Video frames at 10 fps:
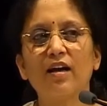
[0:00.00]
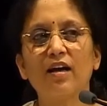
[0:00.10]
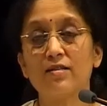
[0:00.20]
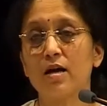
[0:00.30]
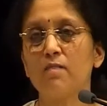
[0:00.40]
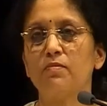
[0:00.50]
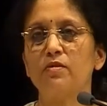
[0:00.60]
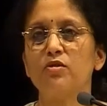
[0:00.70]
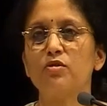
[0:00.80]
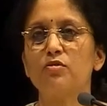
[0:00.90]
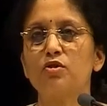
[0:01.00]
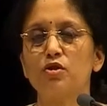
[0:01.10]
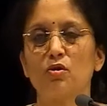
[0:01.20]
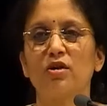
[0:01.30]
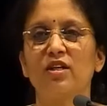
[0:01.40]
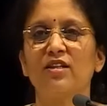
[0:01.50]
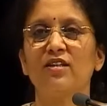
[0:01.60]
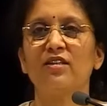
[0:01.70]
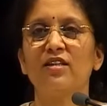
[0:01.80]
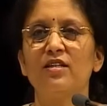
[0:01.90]
examples, through a story.
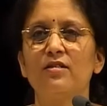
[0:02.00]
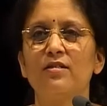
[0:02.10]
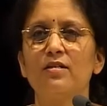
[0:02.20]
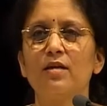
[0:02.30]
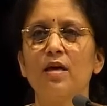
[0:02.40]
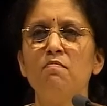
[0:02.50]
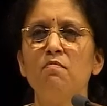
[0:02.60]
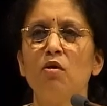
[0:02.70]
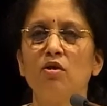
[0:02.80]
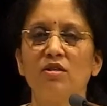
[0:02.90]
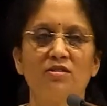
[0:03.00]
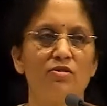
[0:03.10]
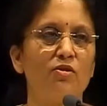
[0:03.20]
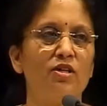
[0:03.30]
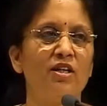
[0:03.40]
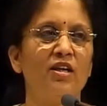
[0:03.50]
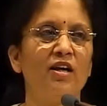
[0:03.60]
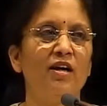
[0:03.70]
There is this immortal story